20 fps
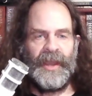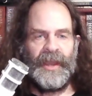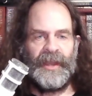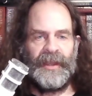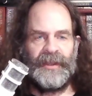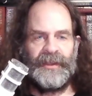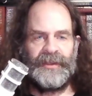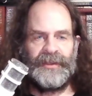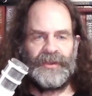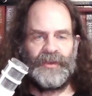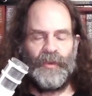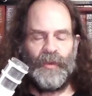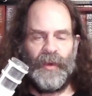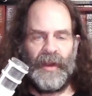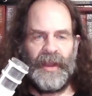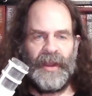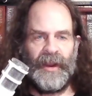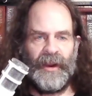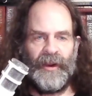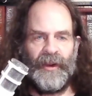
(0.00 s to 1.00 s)
is
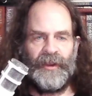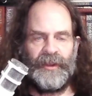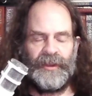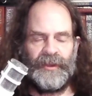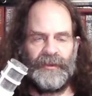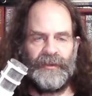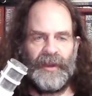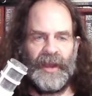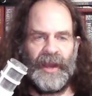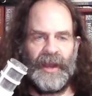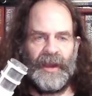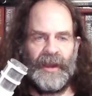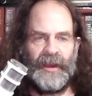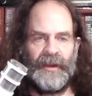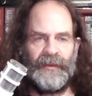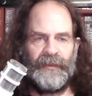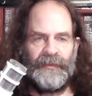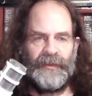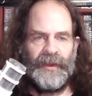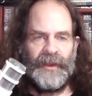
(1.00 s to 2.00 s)
where you
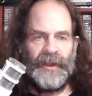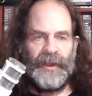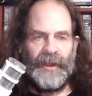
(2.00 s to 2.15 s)
have